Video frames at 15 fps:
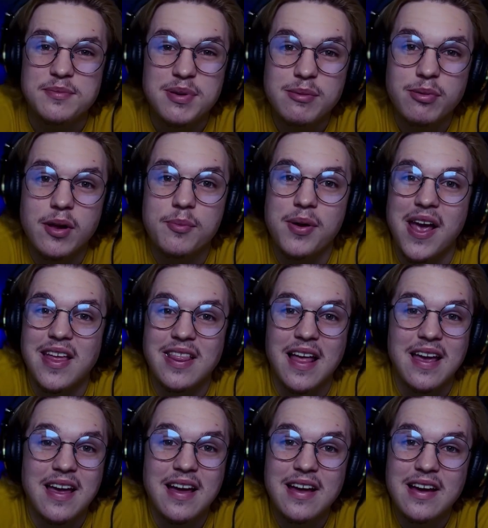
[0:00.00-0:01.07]
people are paying
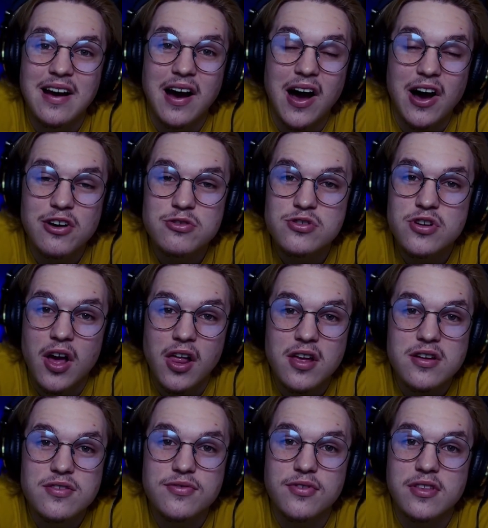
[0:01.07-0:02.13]
like
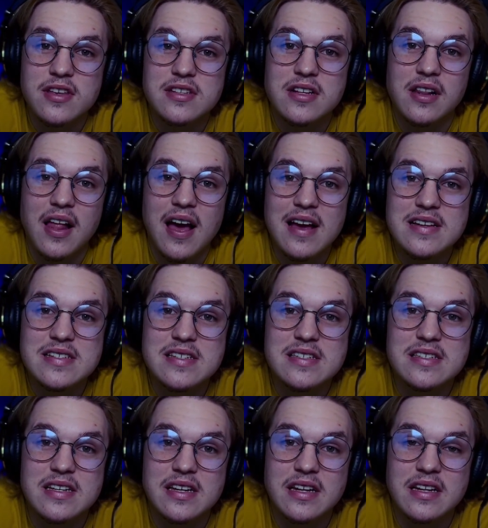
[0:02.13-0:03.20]
$100 for these
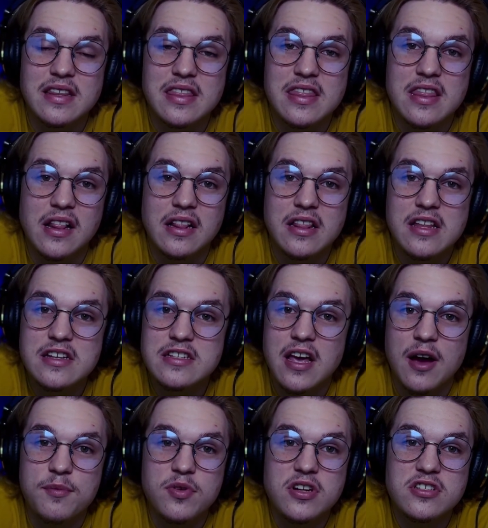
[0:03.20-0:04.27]
glasses, and these
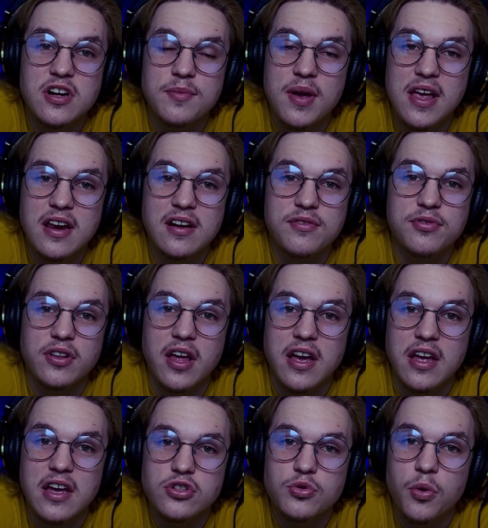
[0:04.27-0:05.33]
companies are making them for
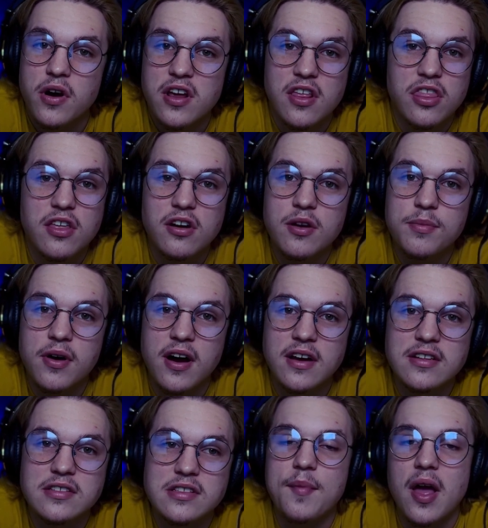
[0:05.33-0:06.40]
like $20 to
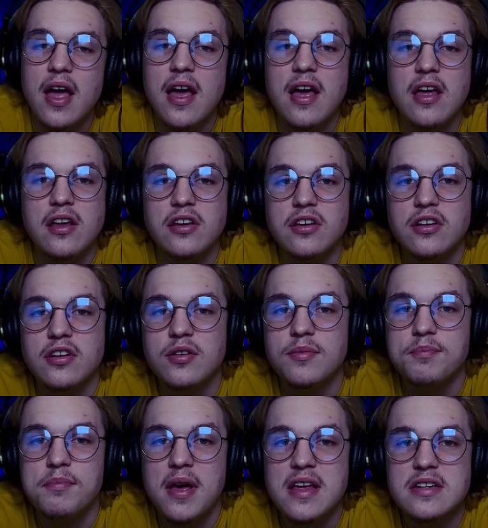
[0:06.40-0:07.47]
$30 and
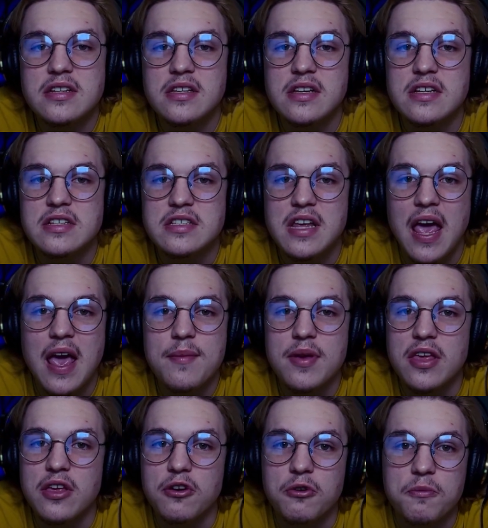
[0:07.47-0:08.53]
basically
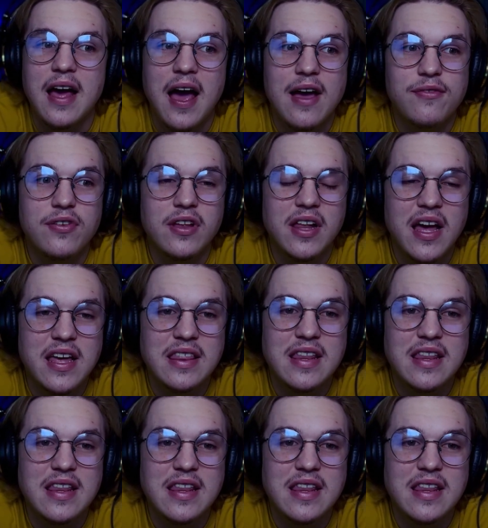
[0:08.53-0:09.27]
scamming you. I feel like